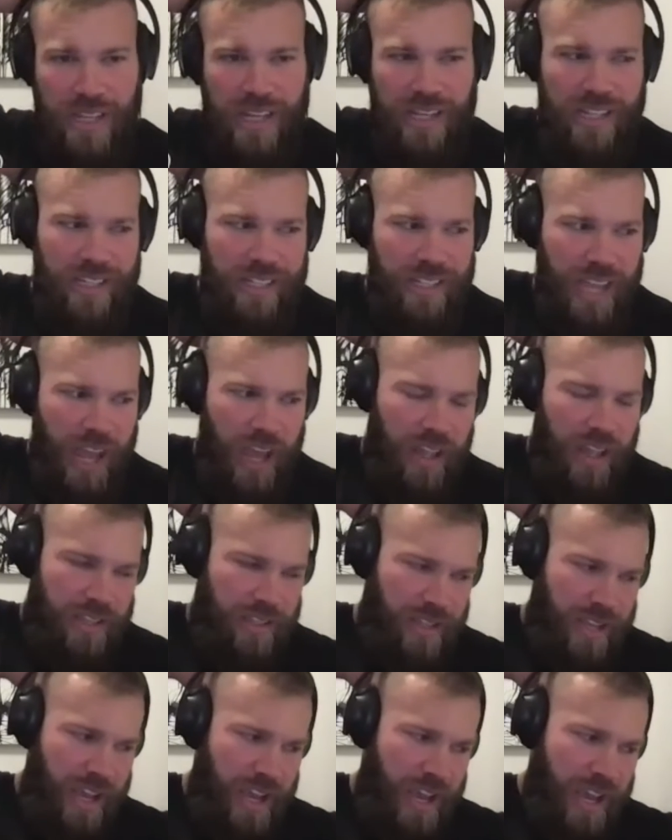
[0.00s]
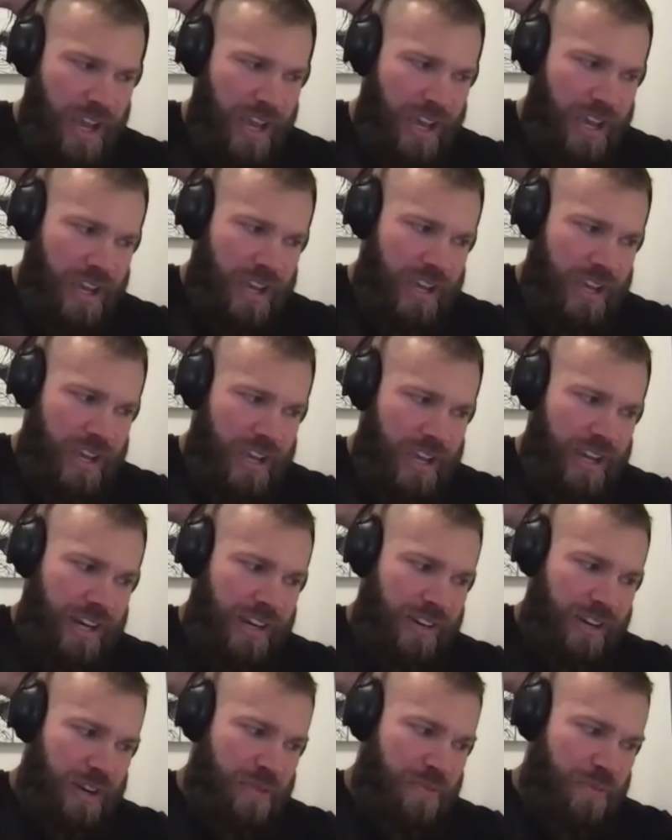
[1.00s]
And it's just it's
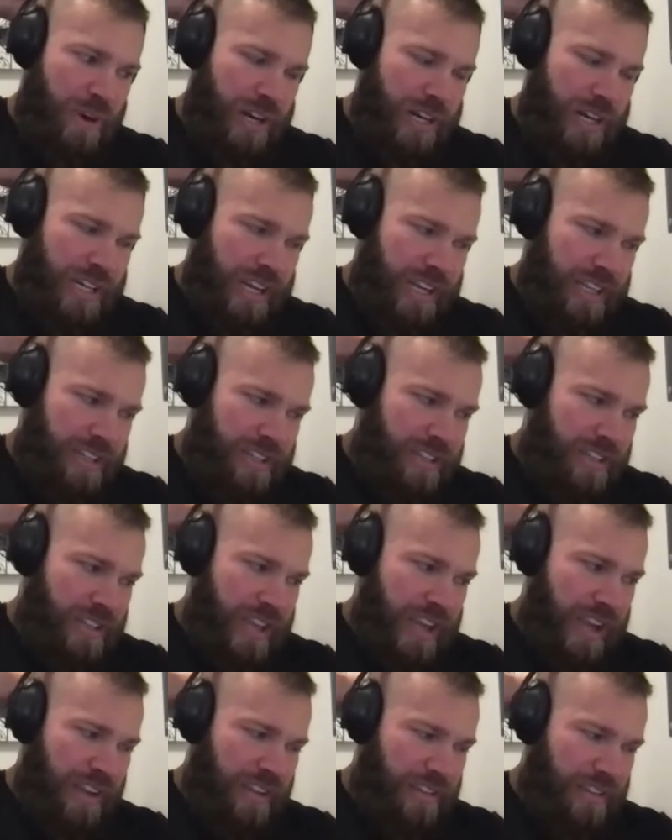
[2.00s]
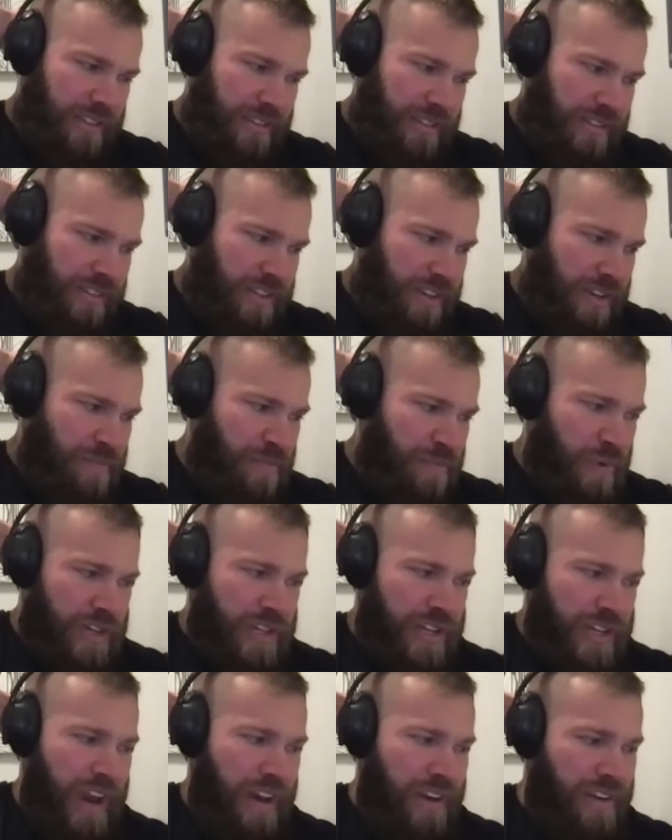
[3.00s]
your body does things to
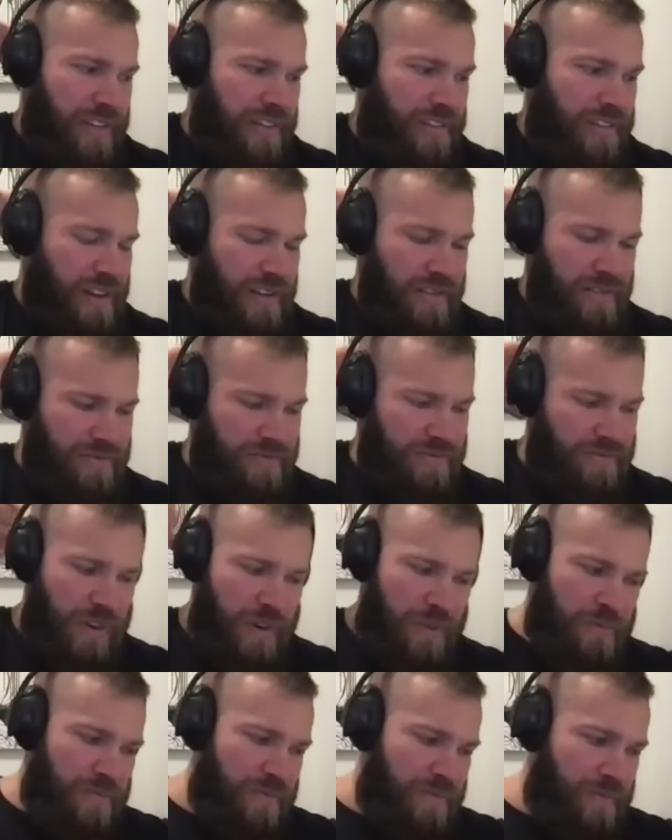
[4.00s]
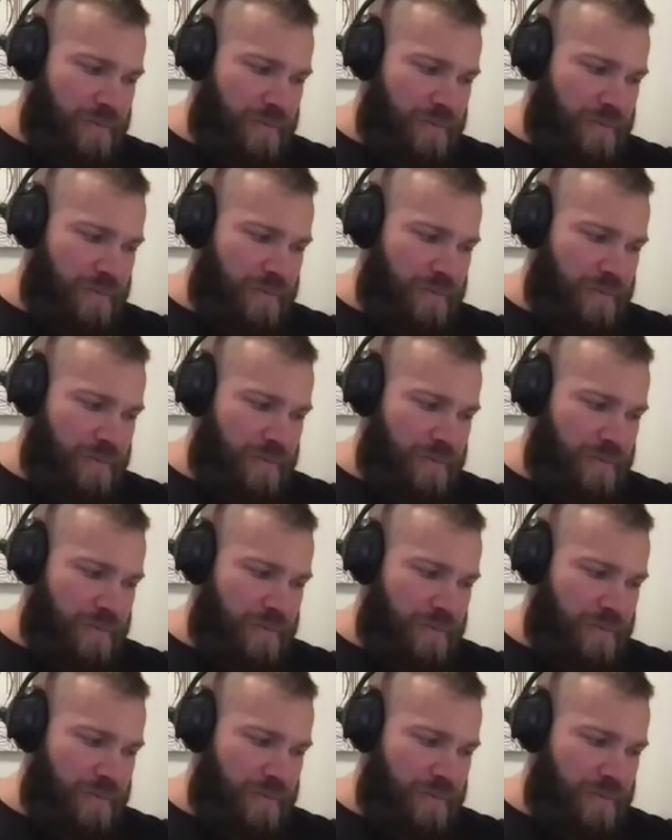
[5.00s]
protect itself from